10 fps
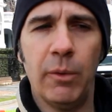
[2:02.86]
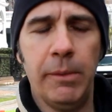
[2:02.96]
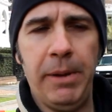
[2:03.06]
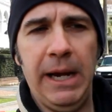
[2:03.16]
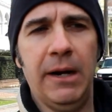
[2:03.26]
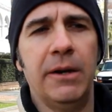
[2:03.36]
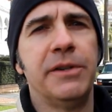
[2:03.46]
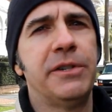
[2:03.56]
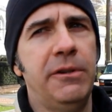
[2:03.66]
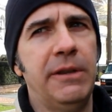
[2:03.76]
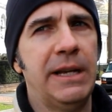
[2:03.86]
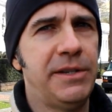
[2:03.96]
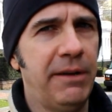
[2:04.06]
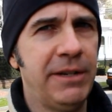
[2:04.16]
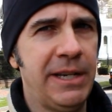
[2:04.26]
repairs to that
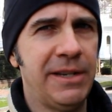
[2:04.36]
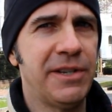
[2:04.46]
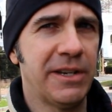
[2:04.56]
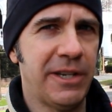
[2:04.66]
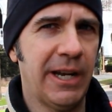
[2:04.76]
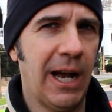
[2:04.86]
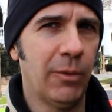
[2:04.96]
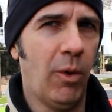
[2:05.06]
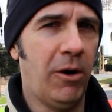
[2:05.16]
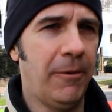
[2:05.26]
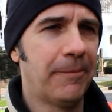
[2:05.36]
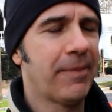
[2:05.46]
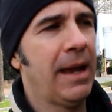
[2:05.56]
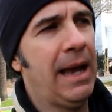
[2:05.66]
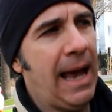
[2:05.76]
1769 wall.
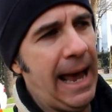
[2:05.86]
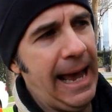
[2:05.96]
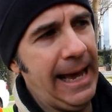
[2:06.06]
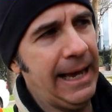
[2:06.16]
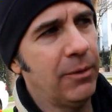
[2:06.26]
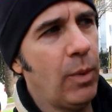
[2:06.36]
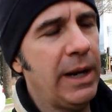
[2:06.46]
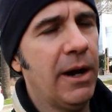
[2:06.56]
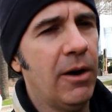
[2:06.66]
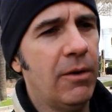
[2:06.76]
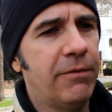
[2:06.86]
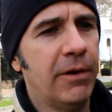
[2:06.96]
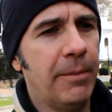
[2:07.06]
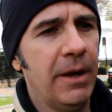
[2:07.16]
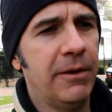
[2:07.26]
And we know
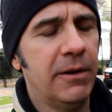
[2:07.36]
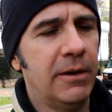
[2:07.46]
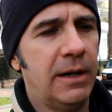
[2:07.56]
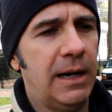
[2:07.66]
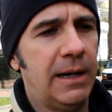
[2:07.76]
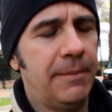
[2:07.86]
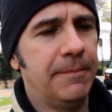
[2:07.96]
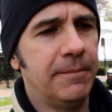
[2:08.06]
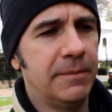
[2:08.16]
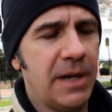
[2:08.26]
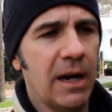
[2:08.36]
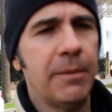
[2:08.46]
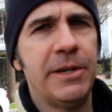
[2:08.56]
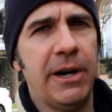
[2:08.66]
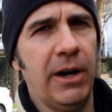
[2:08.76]
from other
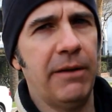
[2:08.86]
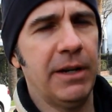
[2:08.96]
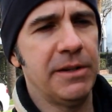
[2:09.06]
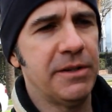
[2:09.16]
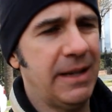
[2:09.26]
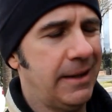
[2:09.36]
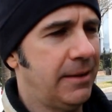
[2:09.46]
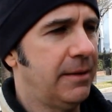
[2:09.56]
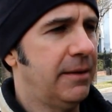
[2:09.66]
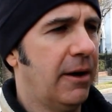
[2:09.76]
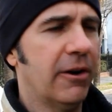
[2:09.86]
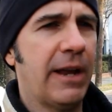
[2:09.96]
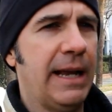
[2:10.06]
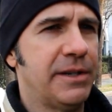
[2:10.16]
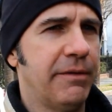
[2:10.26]
documentary evidence that the
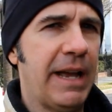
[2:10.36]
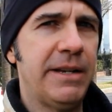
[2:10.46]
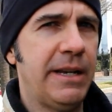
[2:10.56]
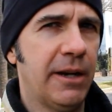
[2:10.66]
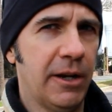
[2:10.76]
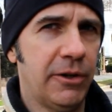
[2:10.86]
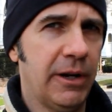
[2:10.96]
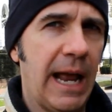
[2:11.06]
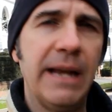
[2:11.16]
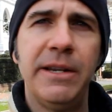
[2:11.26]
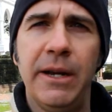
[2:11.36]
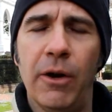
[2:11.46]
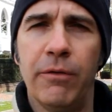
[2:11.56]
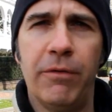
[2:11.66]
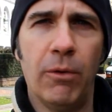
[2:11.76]
hurricanes of 1800 and
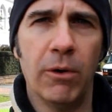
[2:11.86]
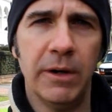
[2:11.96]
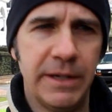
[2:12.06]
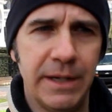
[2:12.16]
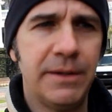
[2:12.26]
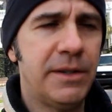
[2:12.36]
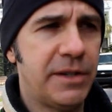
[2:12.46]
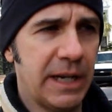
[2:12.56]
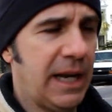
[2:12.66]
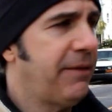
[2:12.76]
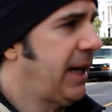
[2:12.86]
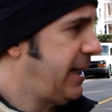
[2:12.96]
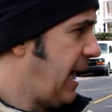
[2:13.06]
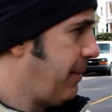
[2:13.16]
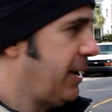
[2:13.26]
1804 did
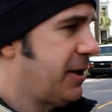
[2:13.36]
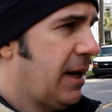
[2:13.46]
significant damage